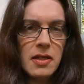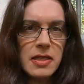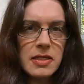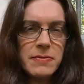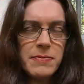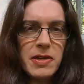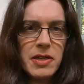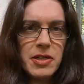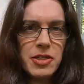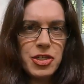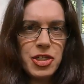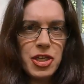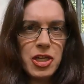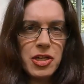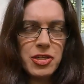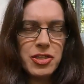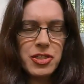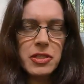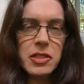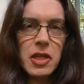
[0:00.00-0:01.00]
There's been a
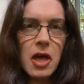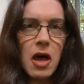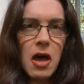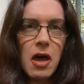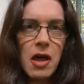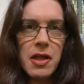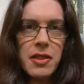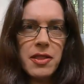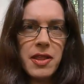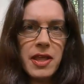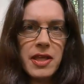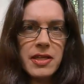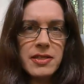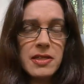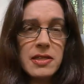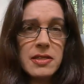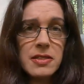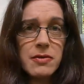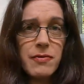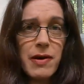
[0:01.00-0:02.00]
church in the Hythe here
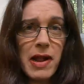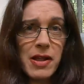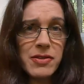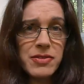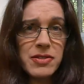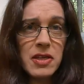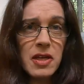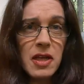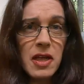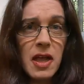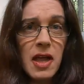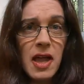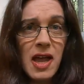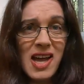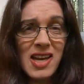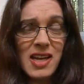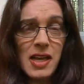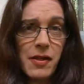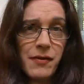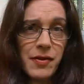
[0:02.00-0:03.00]
since around
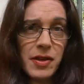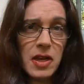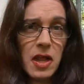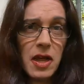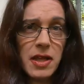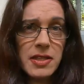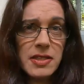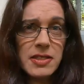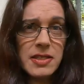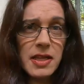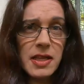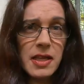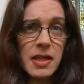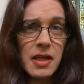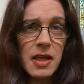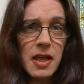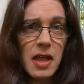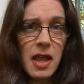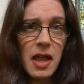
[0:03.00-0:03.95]
1190,